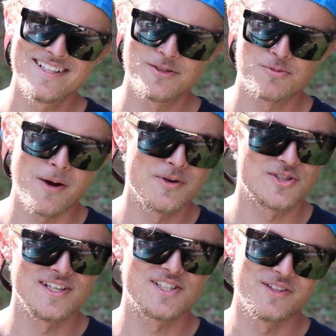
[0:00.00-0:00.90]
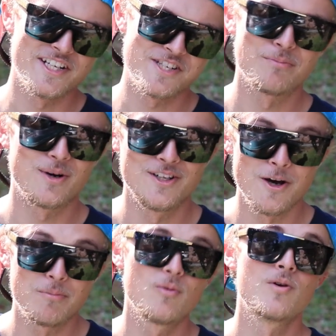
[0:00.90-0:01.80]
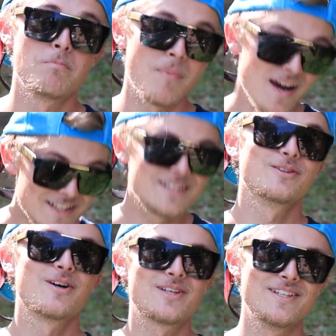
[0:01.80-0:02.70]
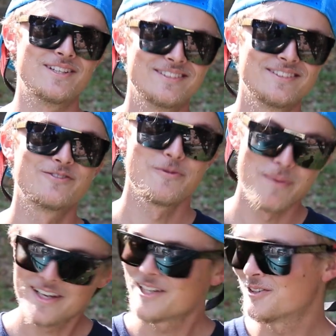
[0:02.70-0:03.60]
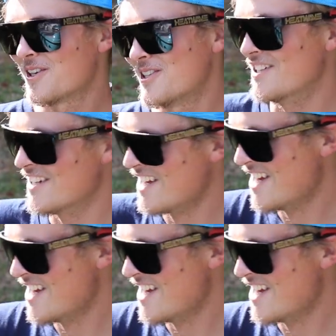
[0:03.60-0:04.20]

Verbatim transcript: It was probably just the insulation burning up, but we might get lucky. We might get lucky.